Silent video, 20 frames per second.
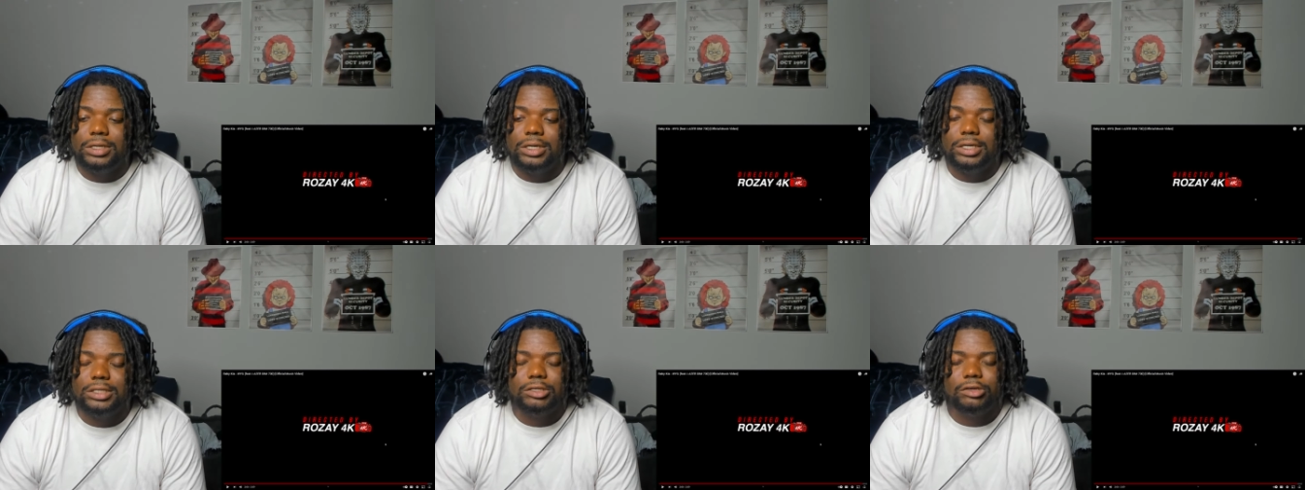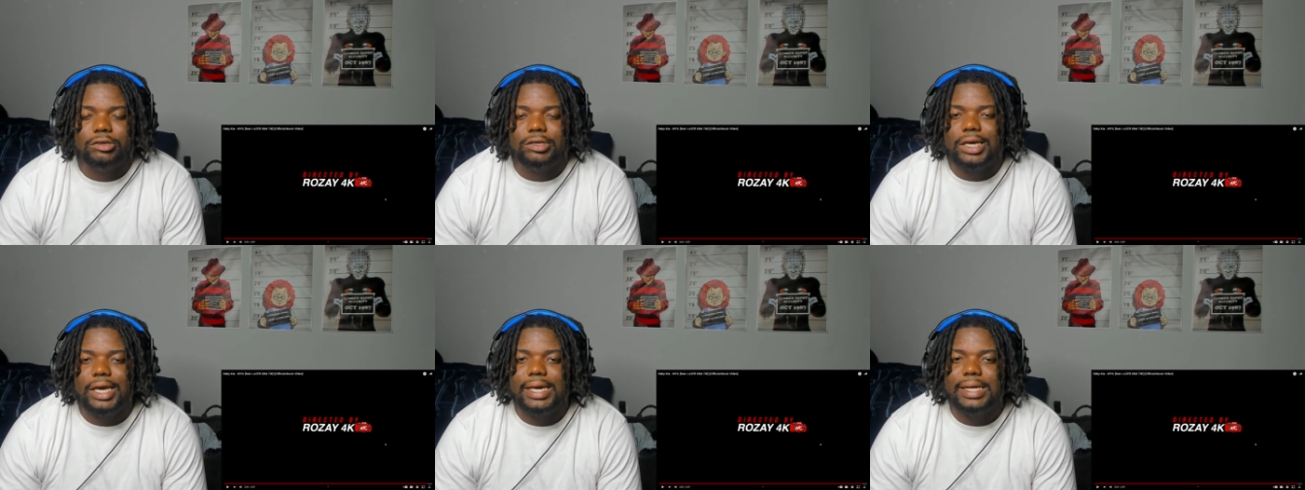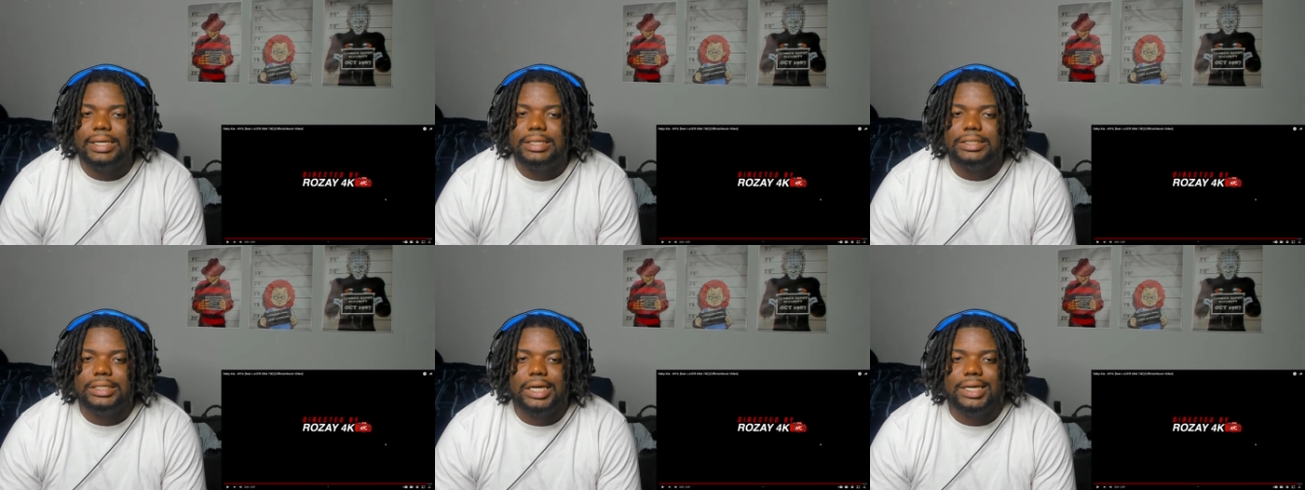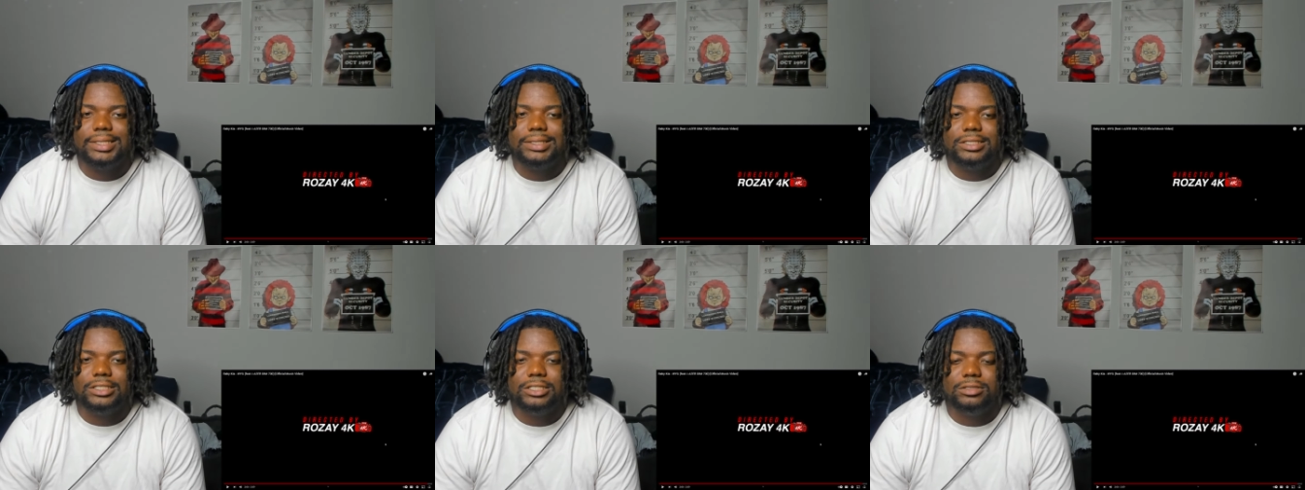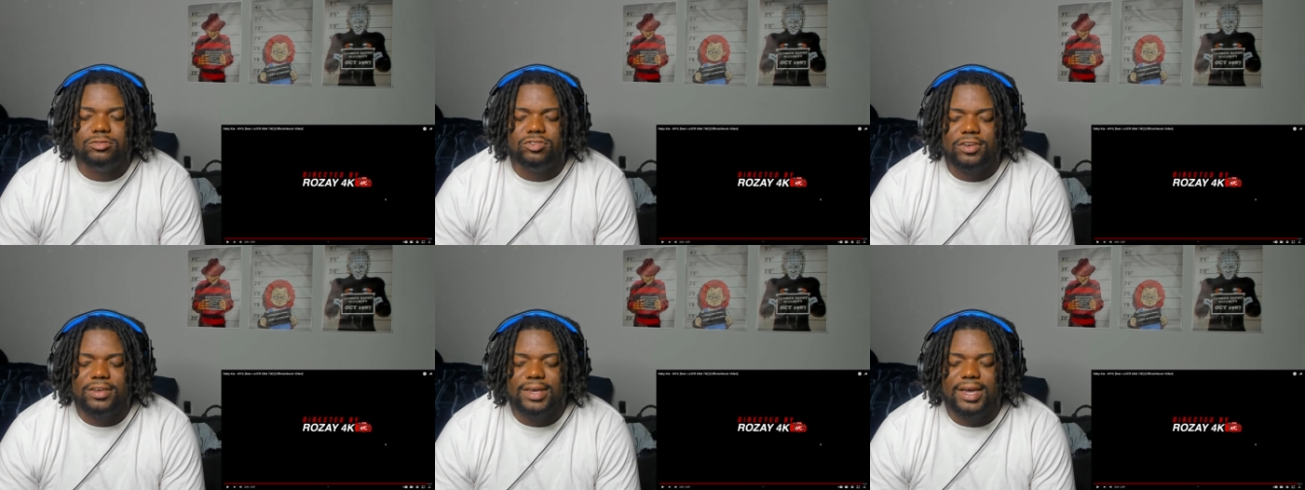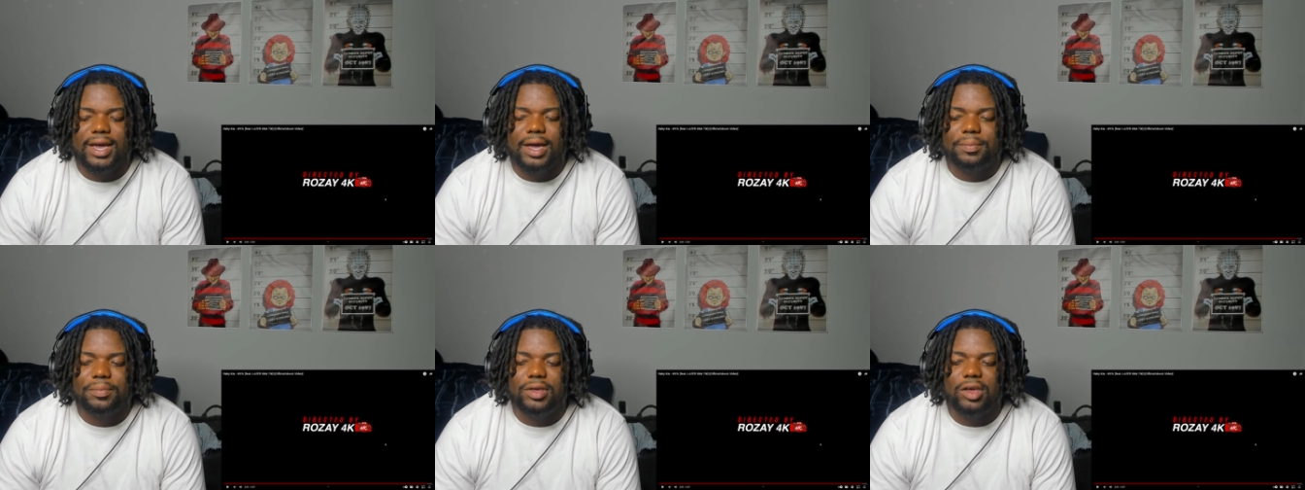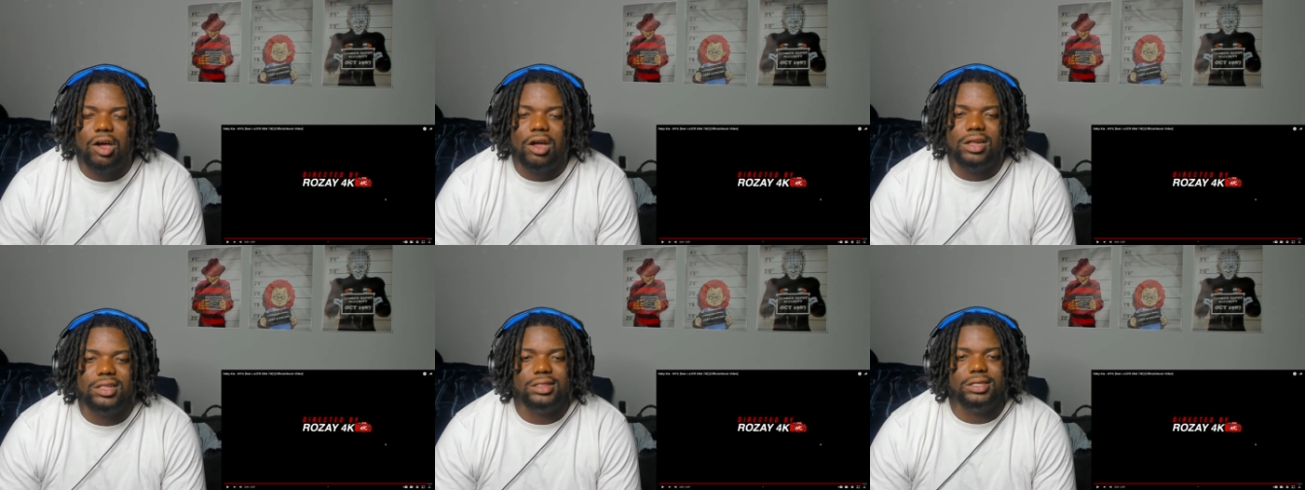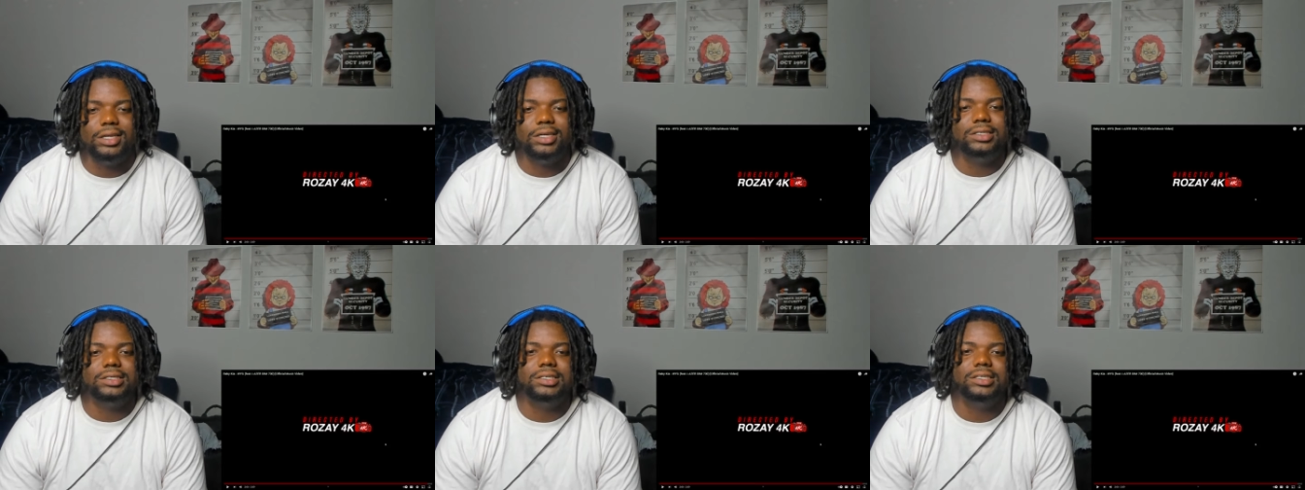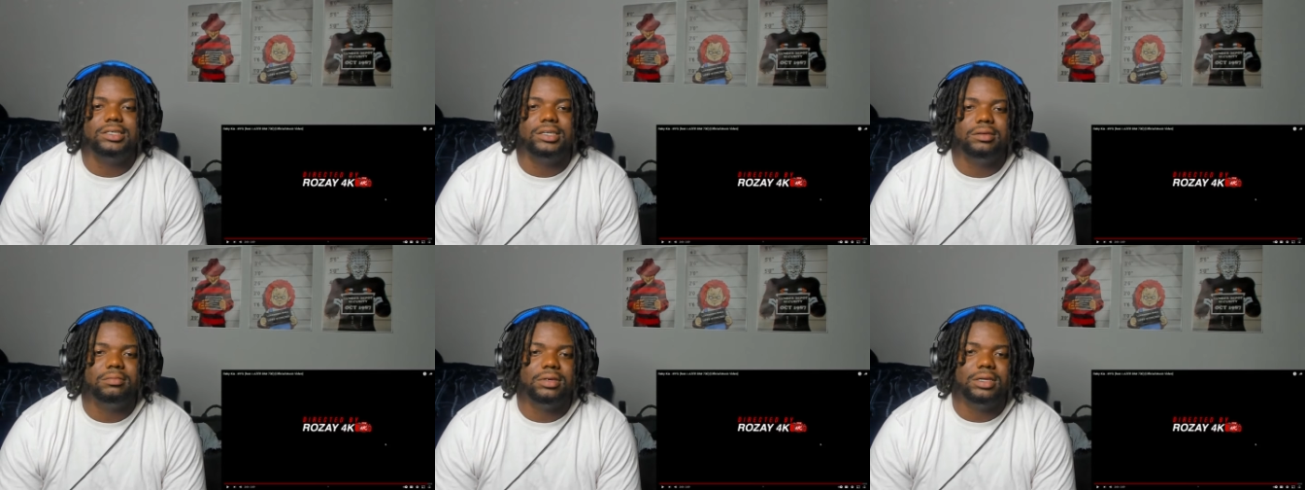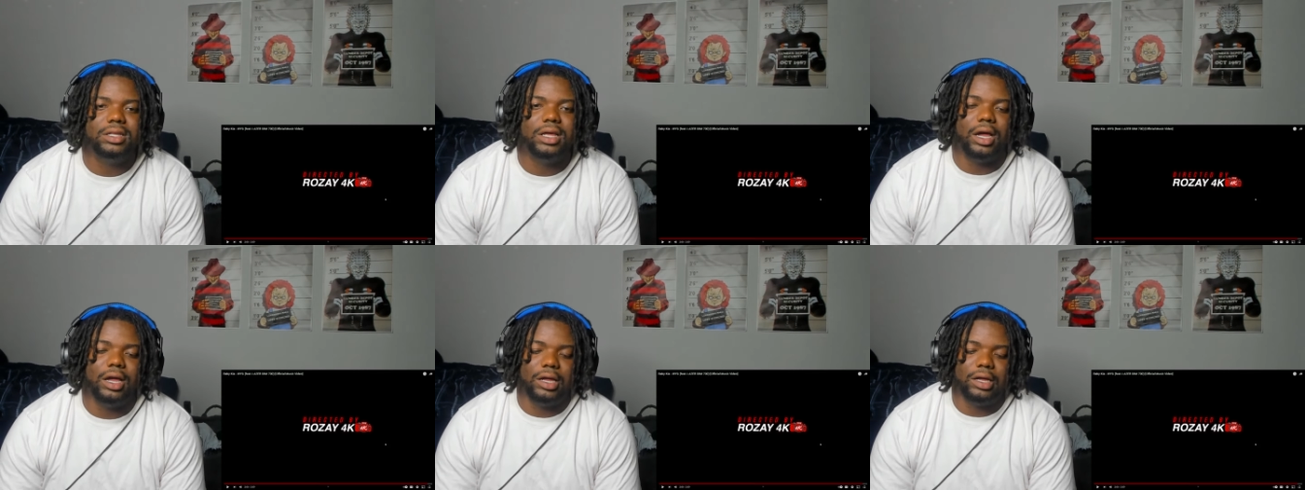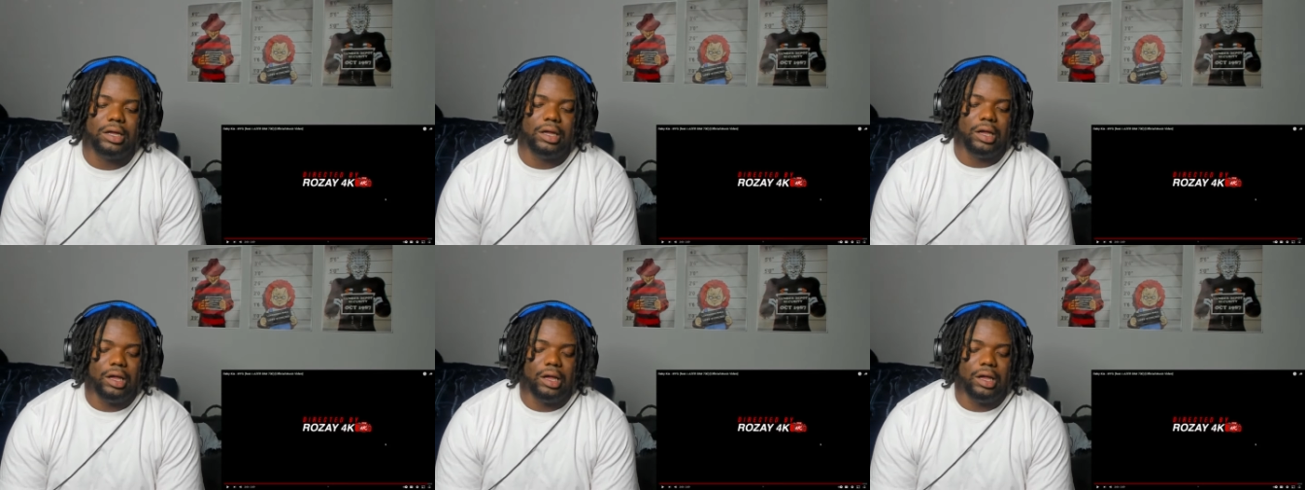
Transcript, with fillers: It's okay to change it up. You ain't gotta be authentic and be like,